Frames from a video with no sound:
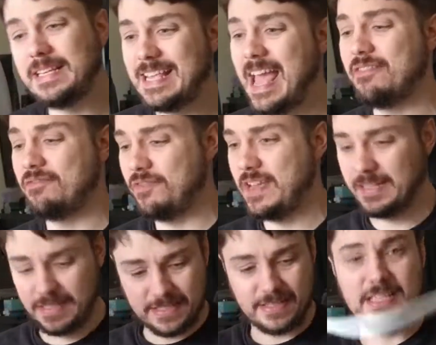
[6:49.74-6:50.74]
10 feet.
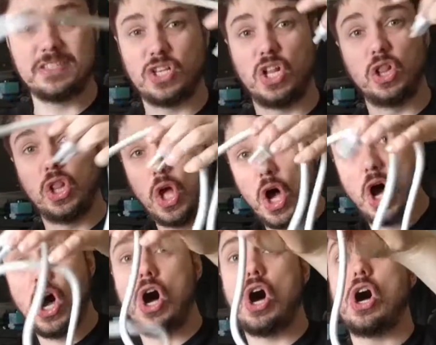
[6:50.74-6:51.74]
This is a
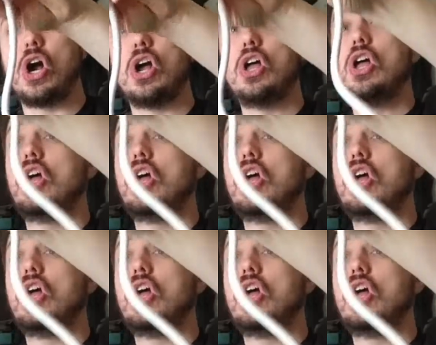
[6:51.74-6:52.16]
long